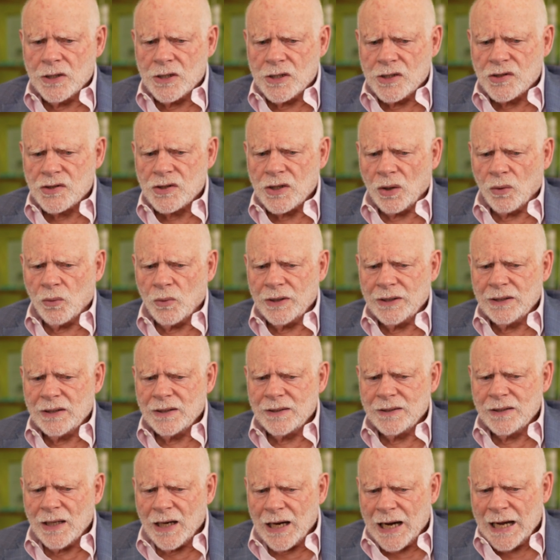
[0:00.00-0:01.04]
So we
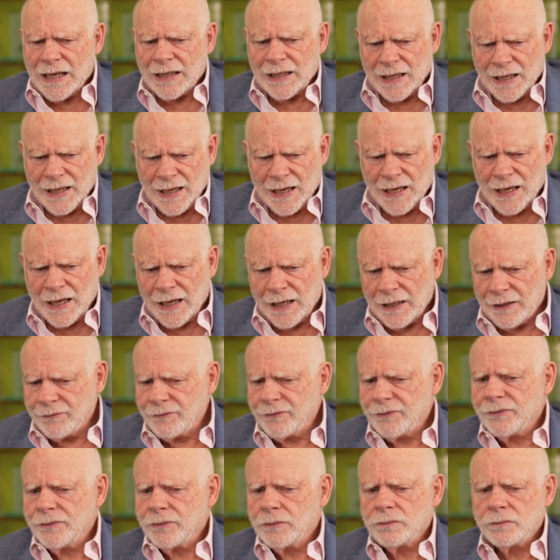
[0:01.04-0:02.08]
did not
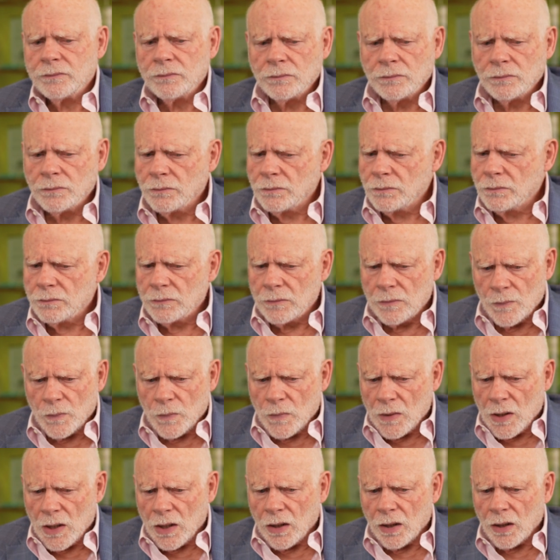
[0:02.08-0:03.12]
have
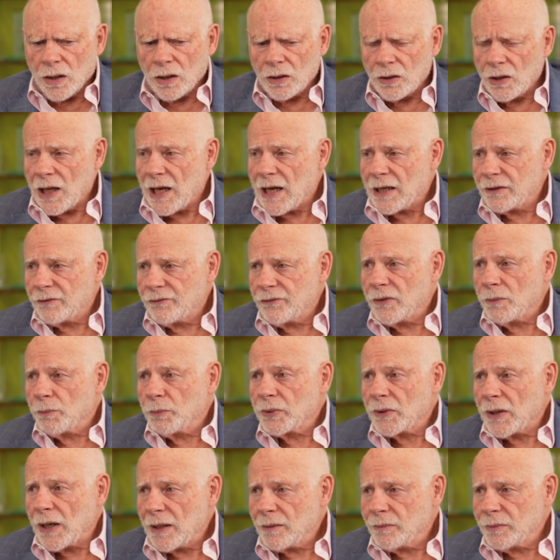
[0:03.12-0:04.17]
a lot of the
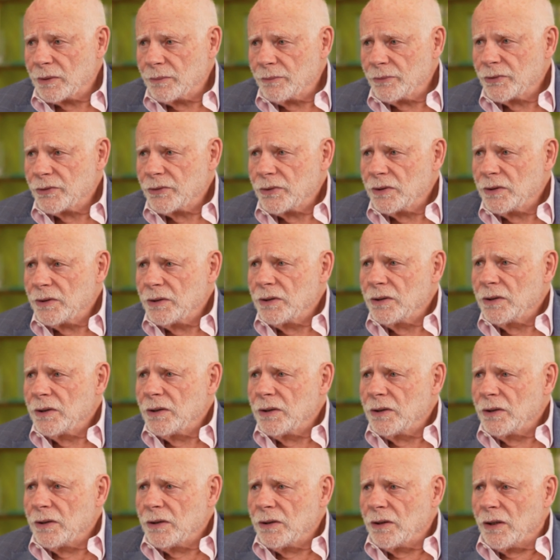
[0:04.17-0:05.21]
problems
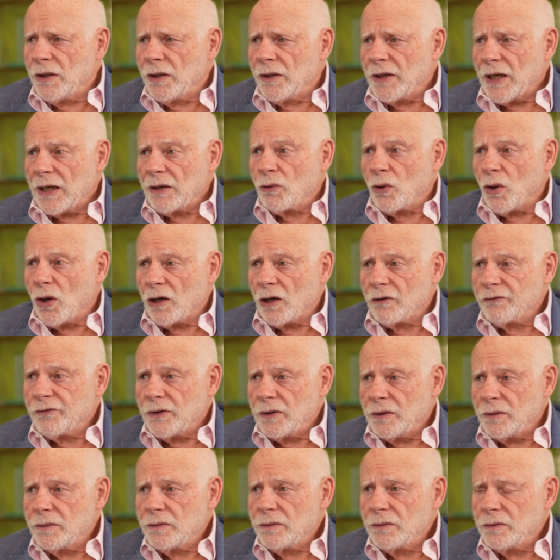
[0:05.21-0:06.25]
that
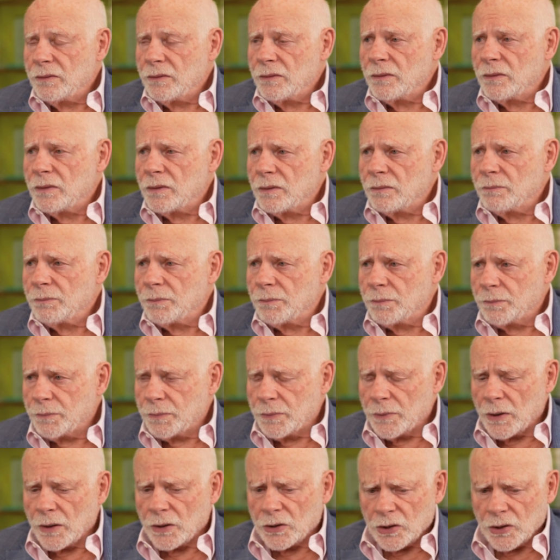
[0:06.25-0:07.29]
often
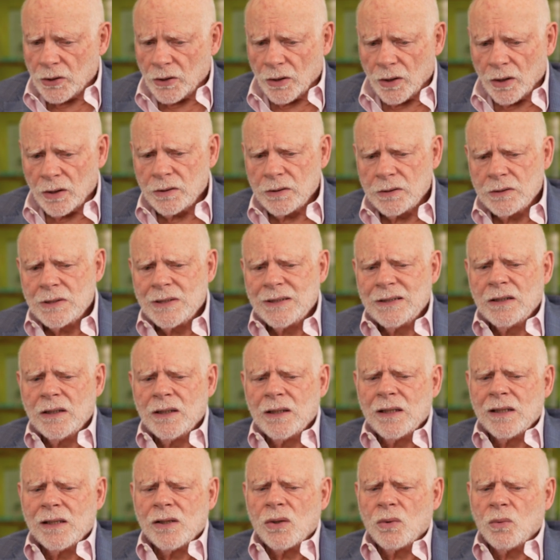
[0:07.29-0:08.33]
occur.
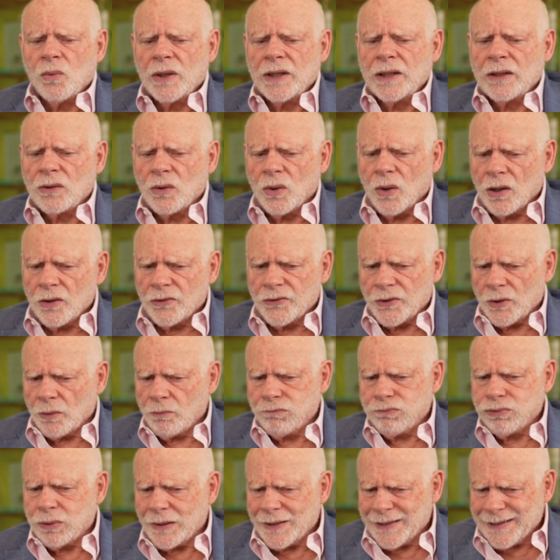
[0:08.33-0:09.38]
We had also
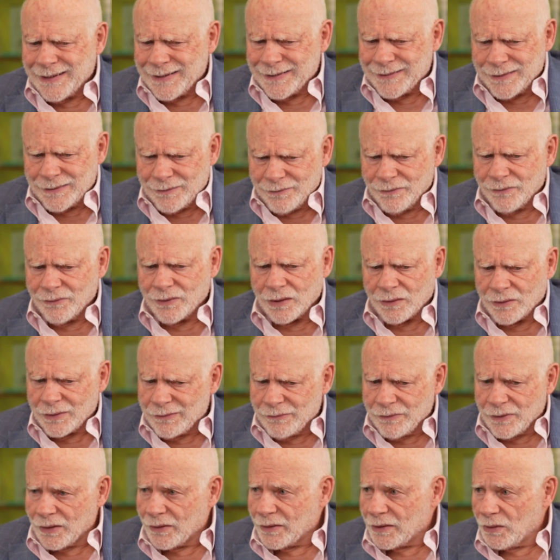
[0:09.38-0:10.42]
planned it very,
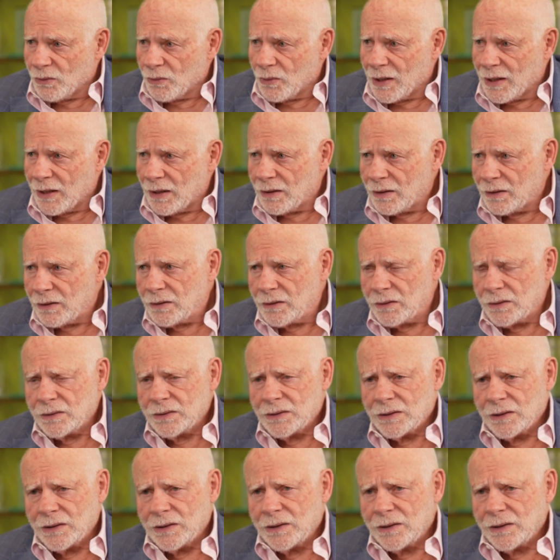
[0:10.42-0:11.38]
very well.